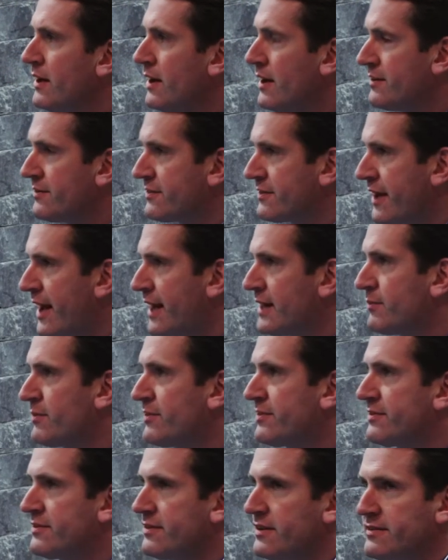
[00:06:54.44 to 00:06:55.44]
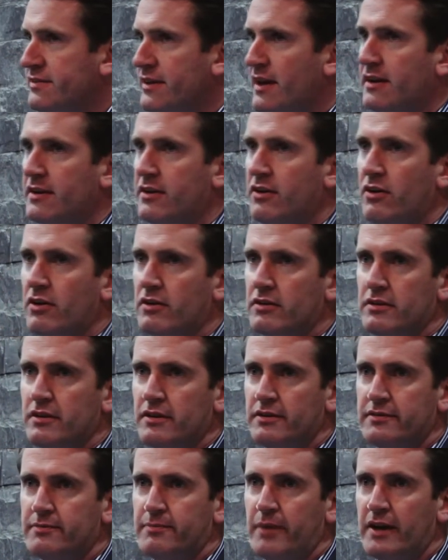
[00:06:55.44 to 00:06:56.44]
It's cannabis, it's alcohol,
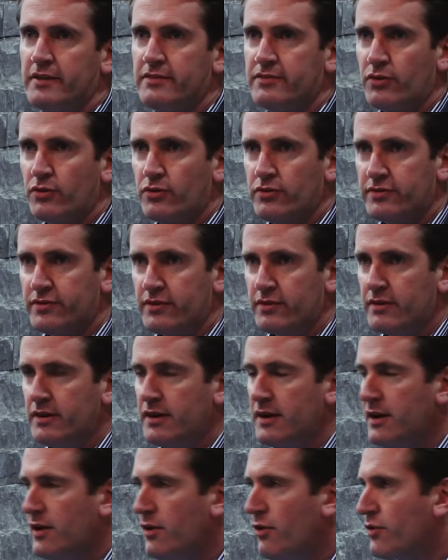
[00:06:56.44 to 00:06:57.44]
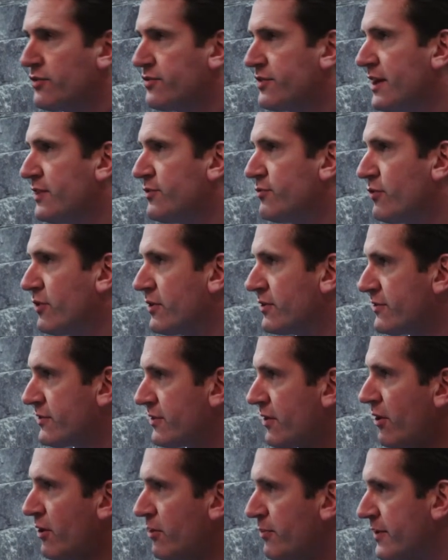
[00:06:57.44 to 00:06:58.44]
it's benzos or Z
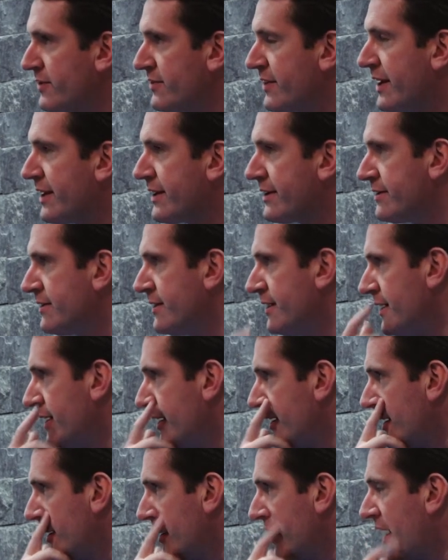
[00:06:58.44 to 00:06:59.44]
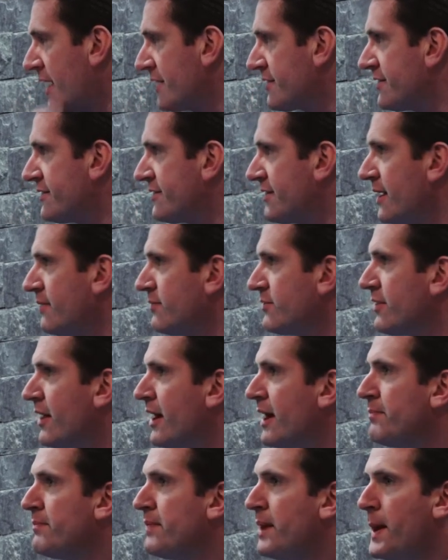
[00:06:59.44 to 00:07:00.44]
drugs, all being taken at the same
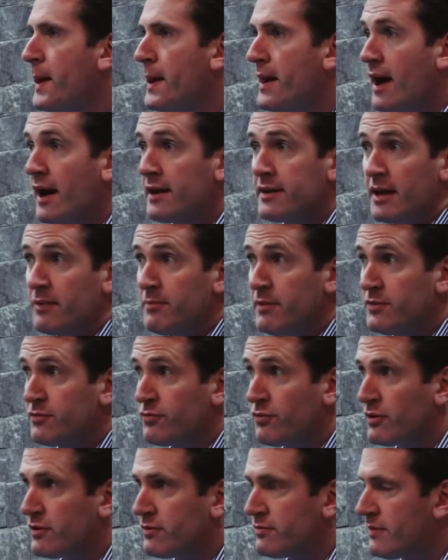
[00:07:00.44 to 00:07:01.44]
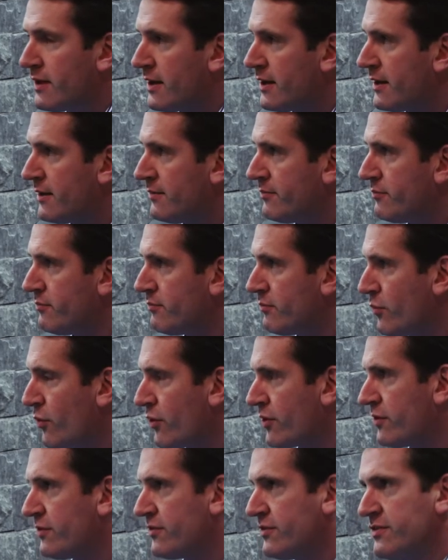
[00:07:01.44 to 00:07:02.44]
time. And I meet drug
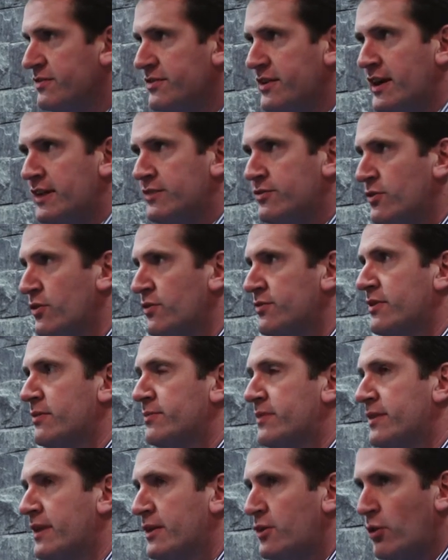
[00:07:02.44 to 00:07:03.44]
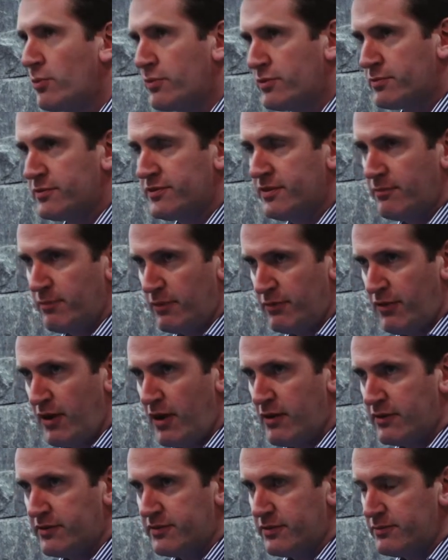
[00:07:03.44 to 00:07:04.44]
workers who say, do you know something, I'd almost
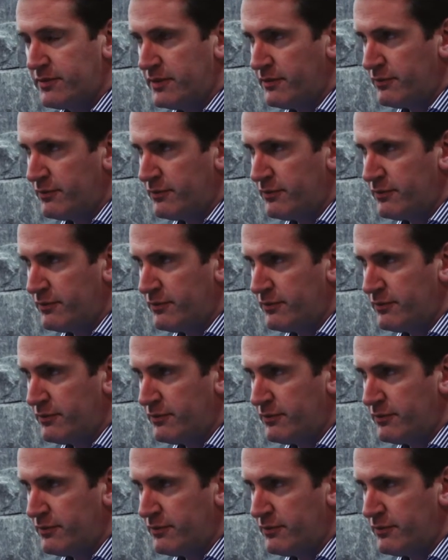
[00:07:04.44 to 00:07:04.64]
prefer if some